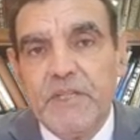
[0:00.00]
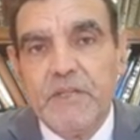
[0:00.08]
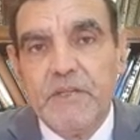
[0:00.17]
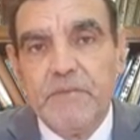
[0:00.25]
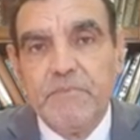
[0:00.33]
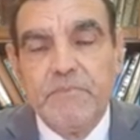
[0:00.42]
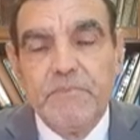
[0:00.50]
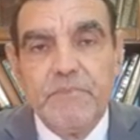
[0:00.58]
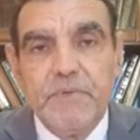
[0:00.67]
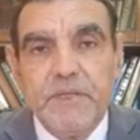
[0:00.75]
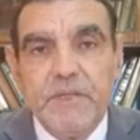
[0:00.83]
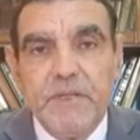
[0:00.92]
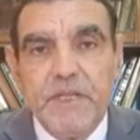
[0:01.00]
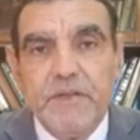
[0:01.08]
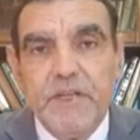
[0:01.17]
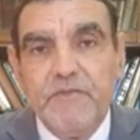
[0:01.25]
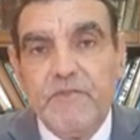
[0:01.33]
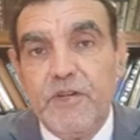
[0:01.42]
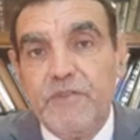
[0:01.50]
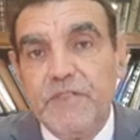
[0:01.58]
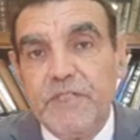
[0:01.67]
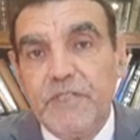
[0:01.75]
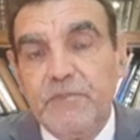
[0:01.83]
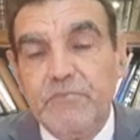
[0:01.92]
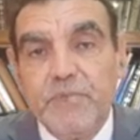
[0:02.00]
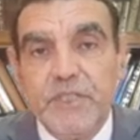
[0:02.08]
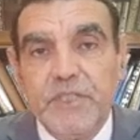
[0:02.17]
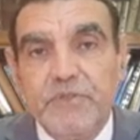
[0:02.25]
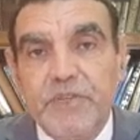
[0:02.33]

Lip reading: involved in